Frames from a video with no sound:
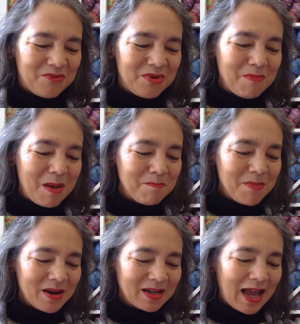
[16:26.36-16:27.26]

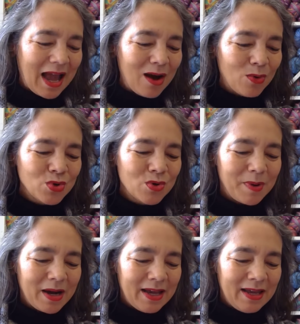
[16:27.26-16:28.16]
Remember Cowl
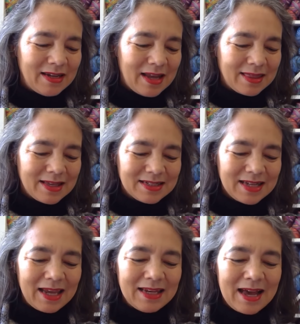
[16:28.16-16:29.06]
by Nathan
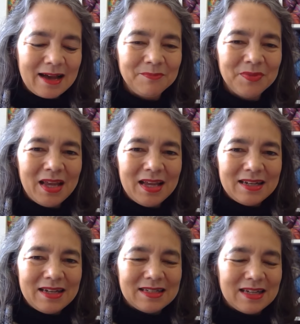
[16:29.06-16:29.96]
Taylor,
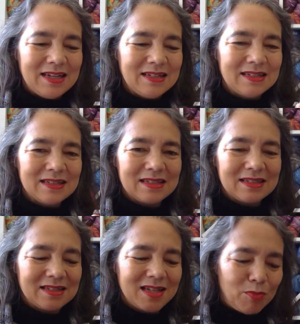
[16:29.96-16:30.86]
knit in
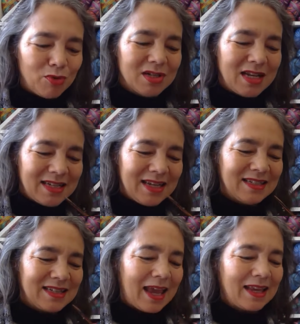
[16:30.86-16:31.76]
double
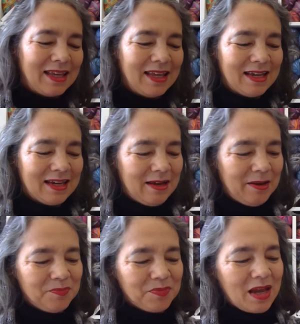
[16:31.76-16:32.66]
knitting technique.
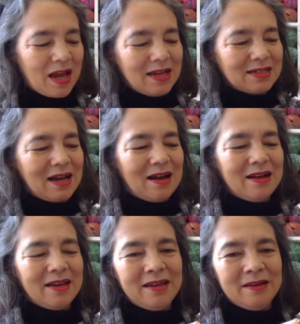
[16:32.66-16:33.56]
And
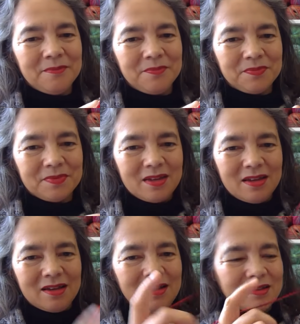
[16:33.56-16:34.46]
I
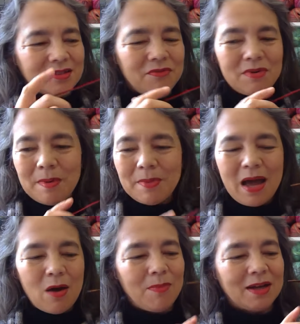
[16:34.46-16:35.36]
don't remember
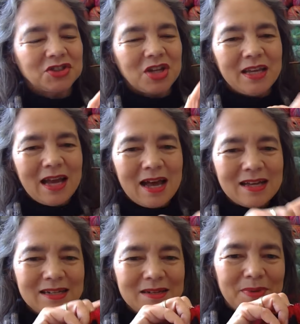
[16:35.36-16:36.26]
how much I
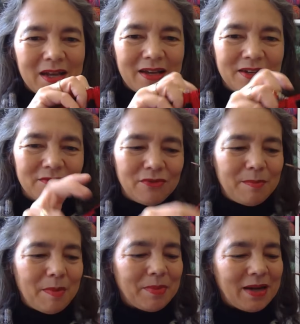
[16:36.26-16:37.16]
added, but I
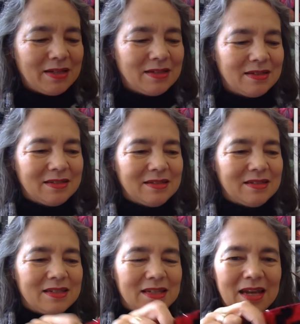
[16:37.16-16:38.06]
remember I
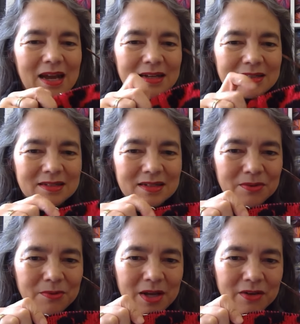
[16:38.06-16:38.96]
did add
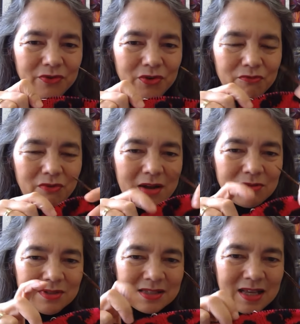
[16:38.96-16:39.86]
quite a few
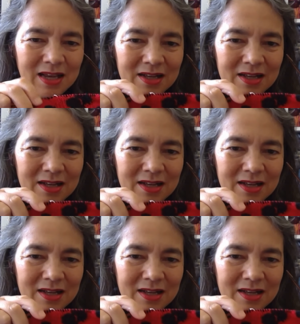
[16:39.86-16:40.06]
rounds.